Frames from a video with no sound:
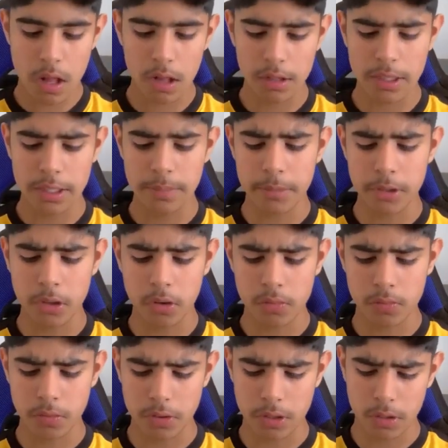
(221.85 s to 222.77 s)
I'll keep mine
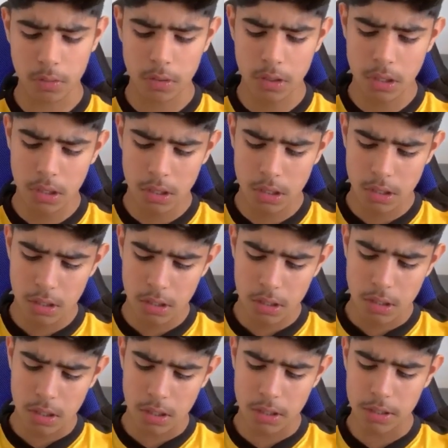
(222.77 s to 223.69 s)
on for now.
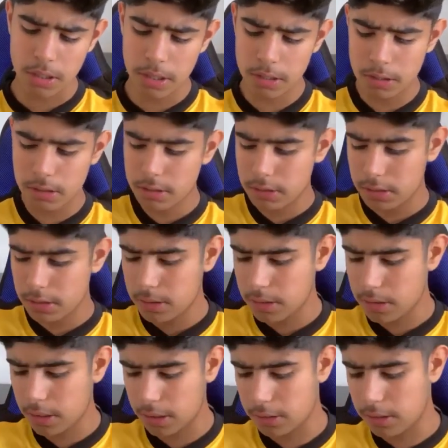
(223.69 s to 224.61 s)
And then
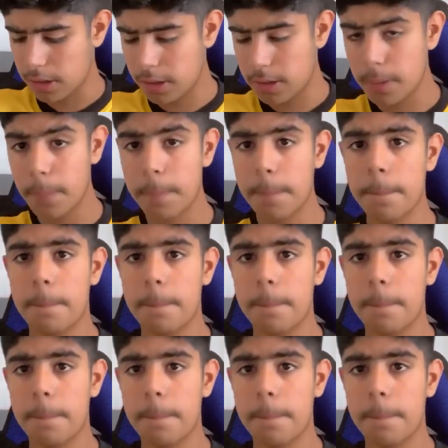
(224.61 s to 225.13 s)
like that,